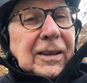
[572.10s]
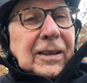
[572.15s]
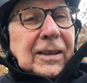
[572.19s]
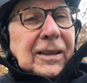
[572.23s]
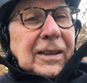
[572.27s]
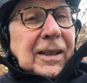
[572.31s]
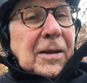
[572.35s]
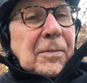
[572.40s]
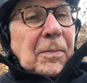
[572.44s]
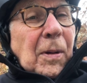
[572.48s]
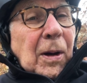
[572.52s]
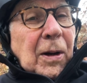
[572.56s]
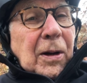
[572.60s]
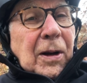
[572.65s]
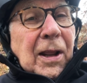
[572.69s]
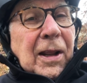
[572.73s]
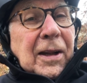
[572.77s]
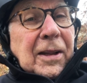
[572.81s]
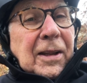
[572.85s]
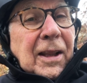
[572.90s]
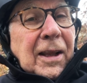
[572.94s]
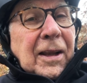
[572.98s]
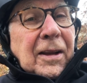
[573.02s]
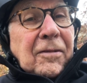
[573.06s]
they burned
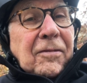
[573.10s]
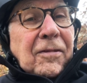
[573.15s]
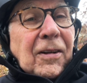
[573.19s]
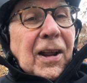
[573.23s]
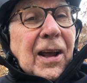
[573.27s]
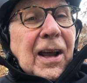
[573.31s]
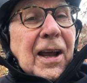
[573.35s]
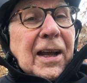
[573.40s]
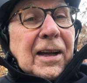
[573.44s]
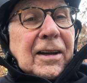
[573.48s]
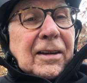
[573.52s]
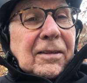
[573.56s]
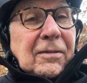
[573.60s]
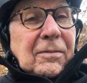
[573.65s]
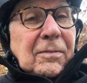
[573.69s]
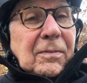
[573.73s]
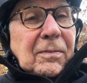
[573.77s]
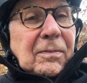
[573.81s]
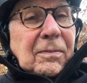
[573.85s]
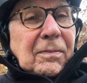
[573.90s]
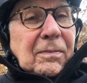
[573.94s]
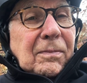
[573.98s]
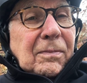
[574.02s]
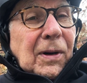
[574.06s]
that thing flat,
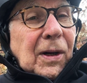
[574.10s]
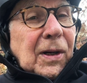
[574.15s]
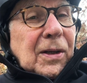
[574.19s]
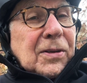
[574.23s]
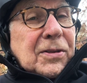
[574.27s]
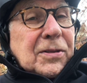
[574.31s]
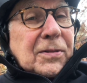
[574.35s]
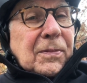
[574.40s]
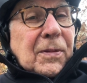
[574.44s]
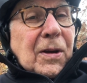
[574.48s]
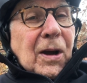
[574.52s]
burned some